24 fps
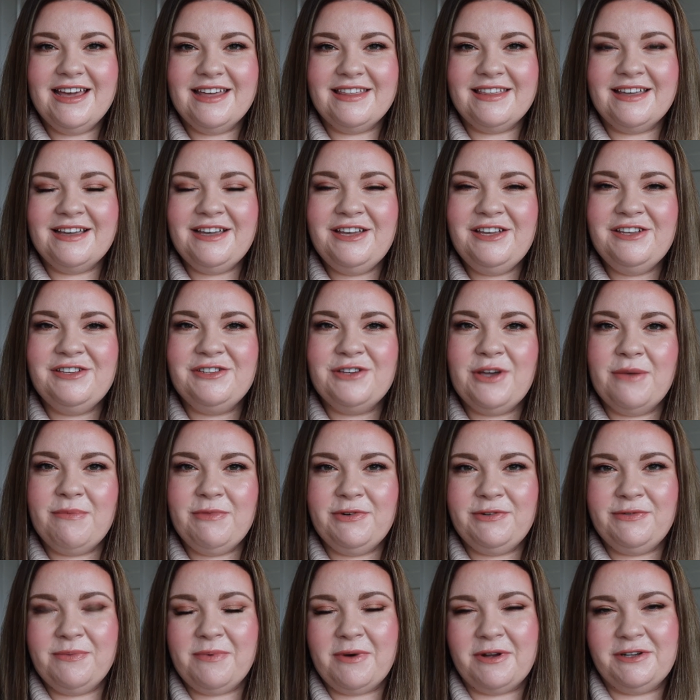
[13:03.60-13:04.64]
Thank you so
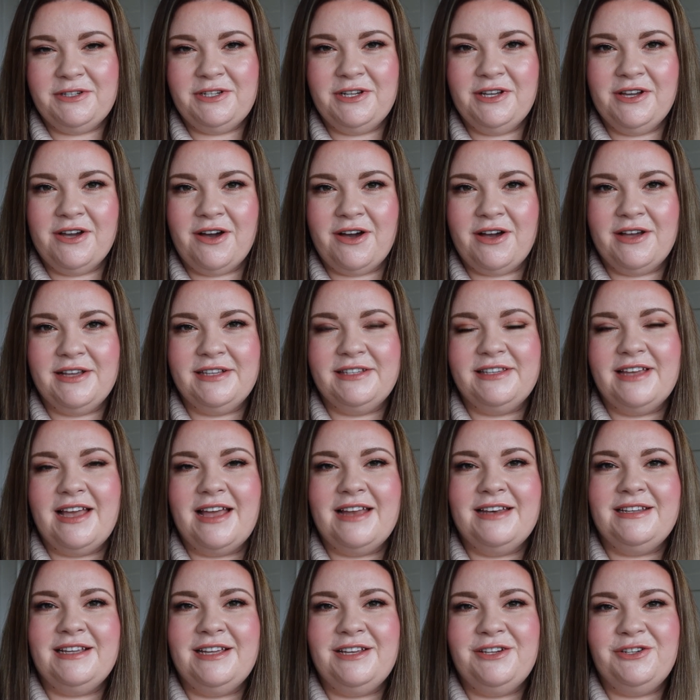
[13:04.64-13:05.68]
much for watching guys,
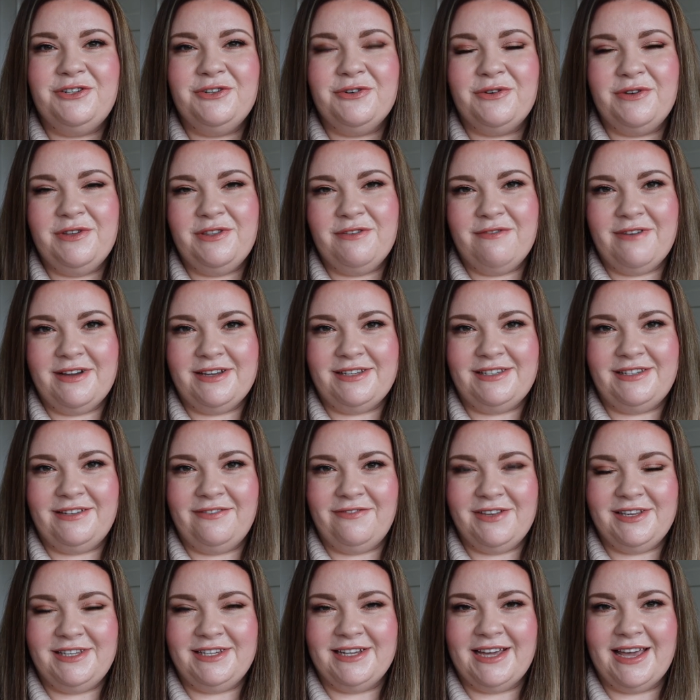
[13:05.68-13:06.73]
and enjoy the rest of
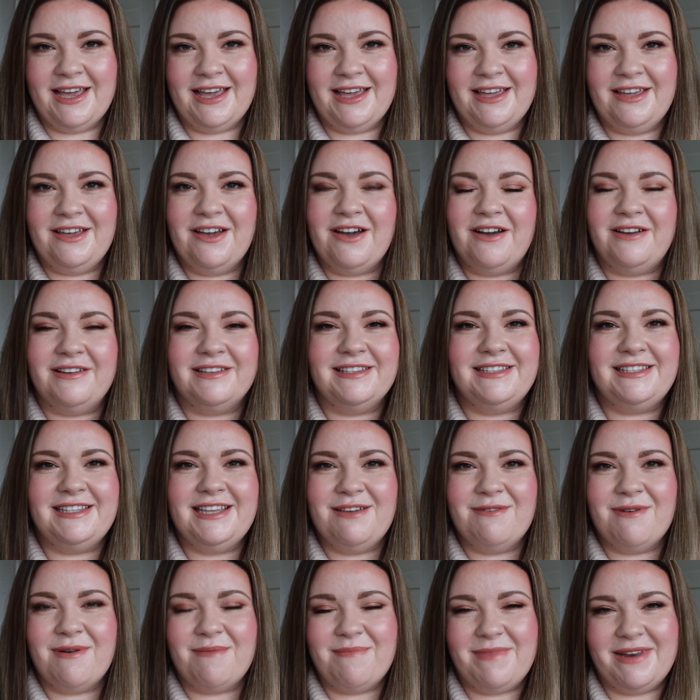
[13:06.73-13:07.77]
your day. I'll see
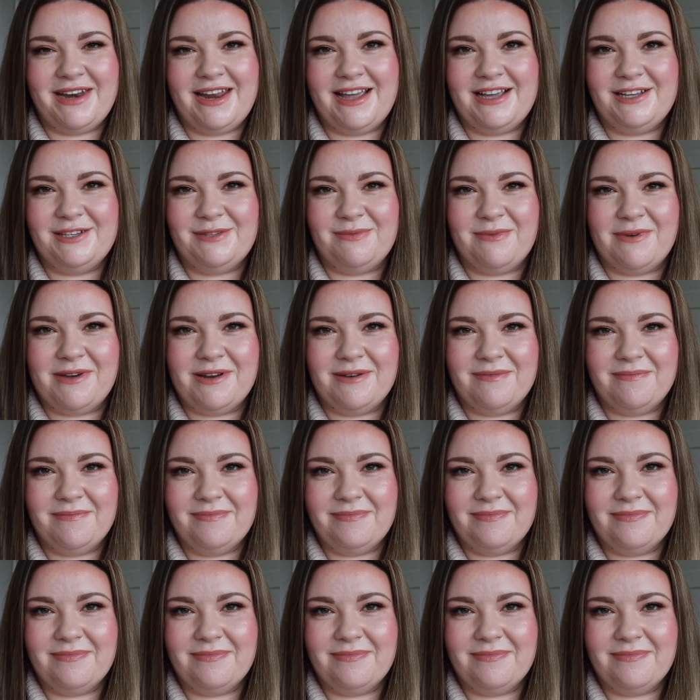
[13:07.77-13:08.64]
you on my next one.